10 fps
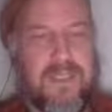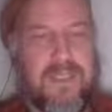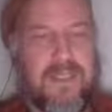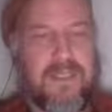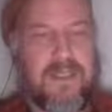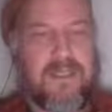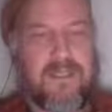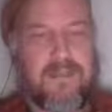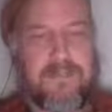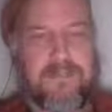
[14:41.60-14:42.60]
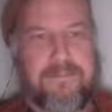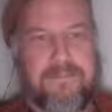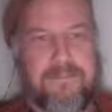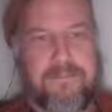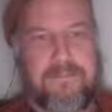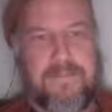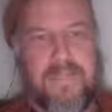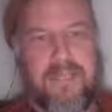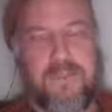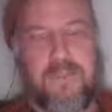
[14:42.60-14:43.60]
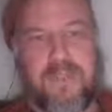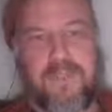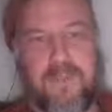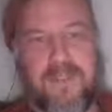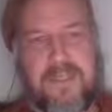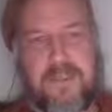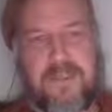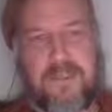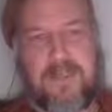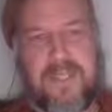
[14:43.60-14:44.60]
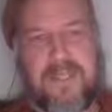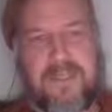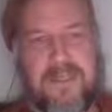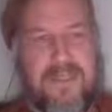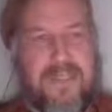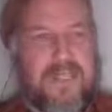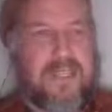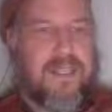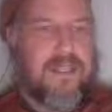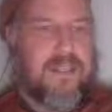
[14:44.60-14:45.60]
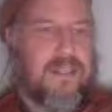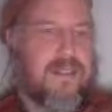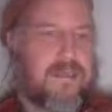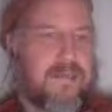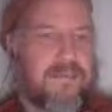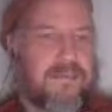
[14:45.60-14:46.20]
And so that's something to explain. So